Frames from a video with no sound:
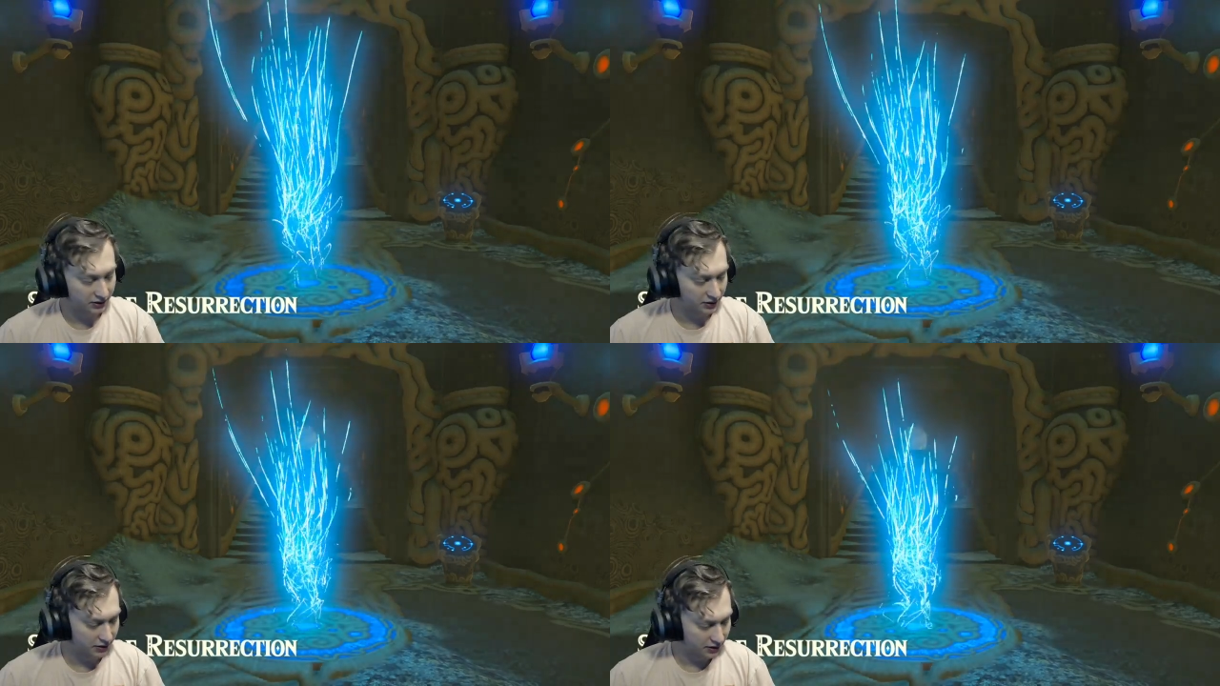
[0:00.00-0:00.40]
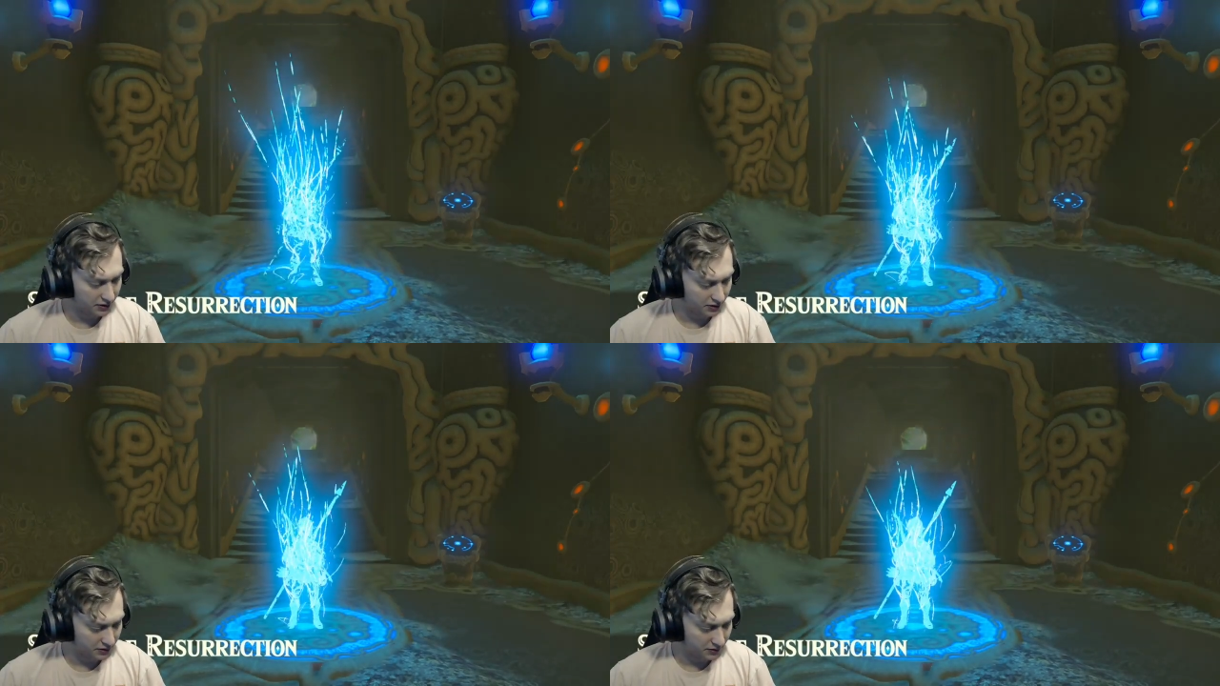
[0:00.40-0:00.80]

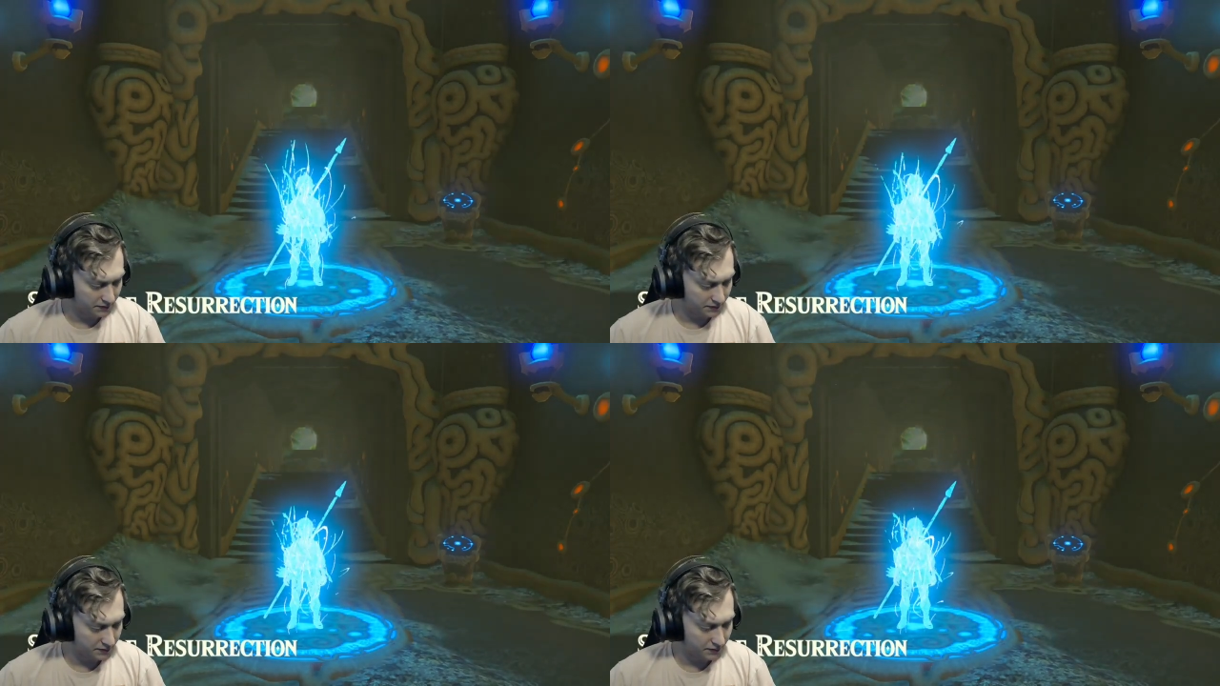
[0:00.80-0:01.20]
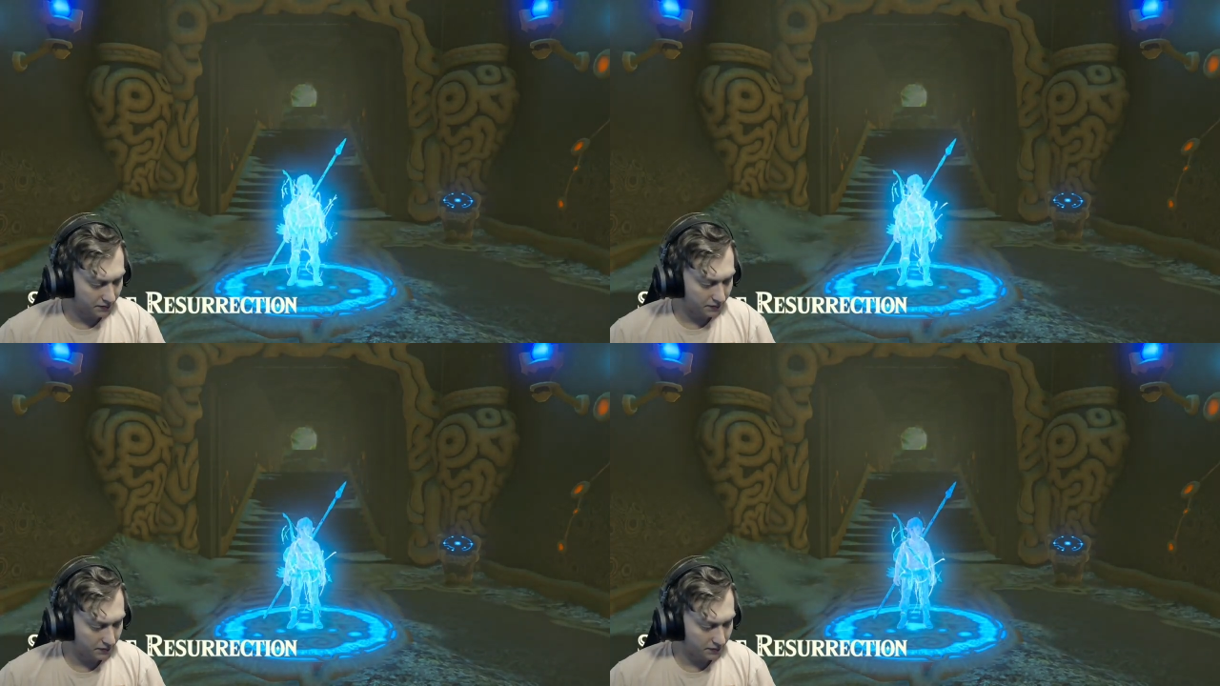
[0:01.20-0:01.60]

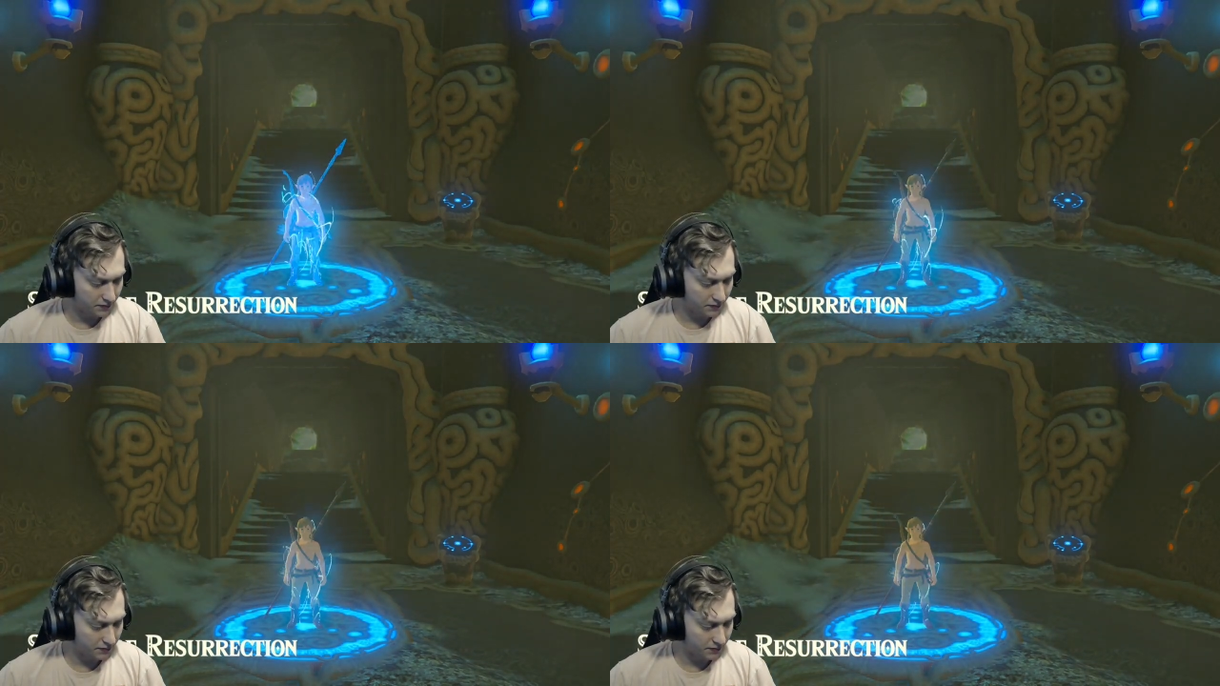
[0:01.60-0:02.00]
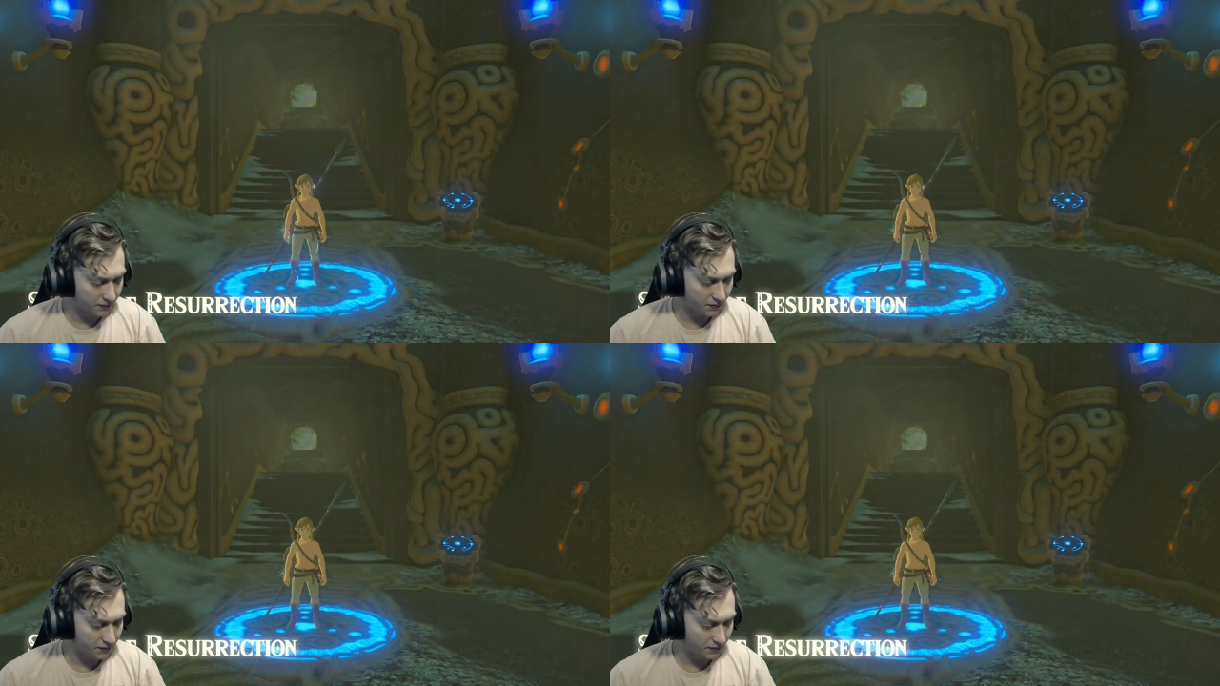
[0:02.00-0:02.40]

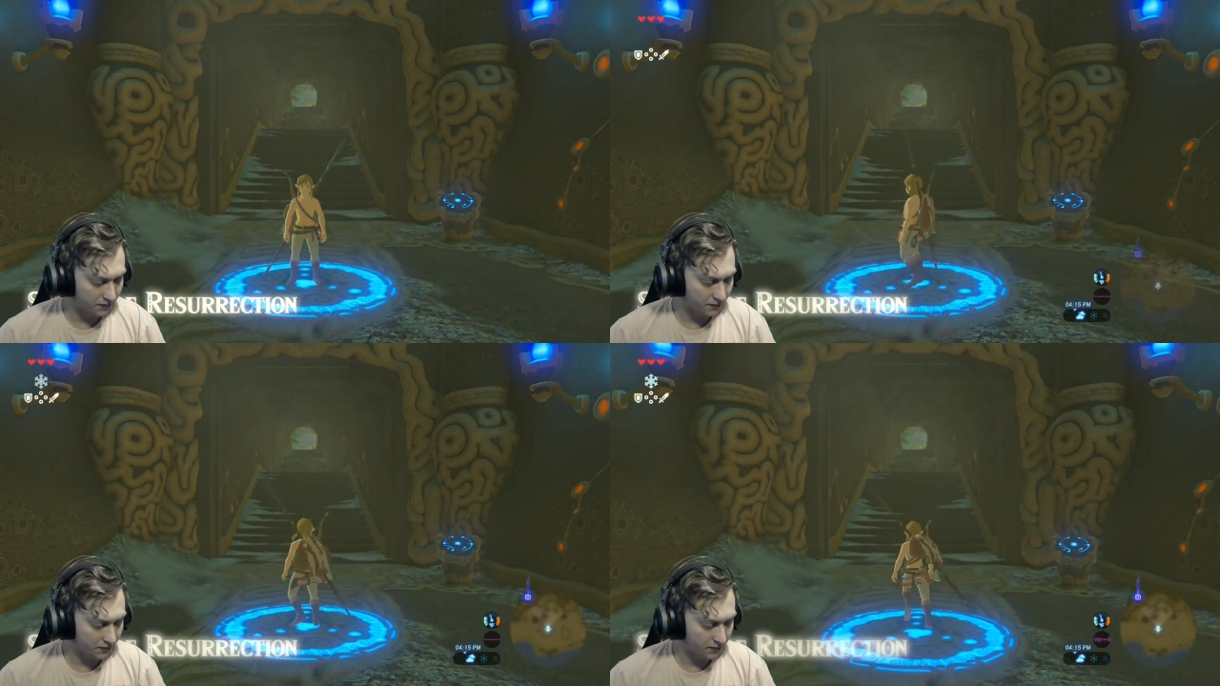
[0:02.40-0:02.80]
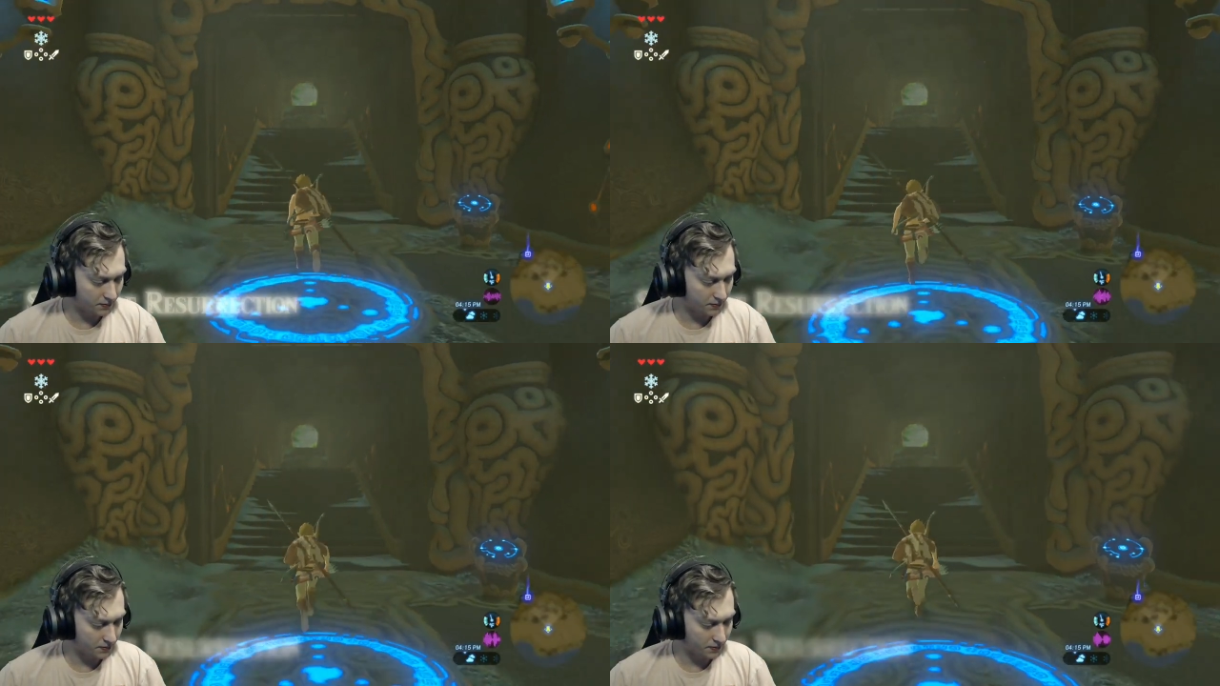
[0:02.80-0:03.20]

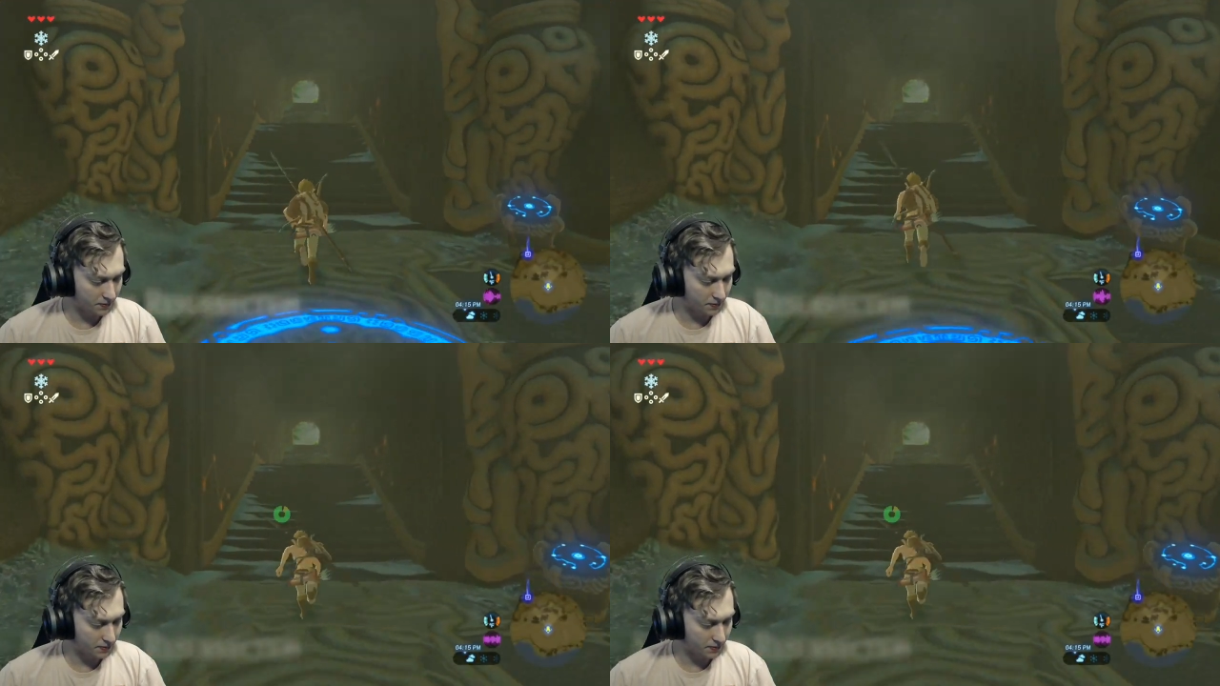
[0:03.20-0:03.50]
(silence)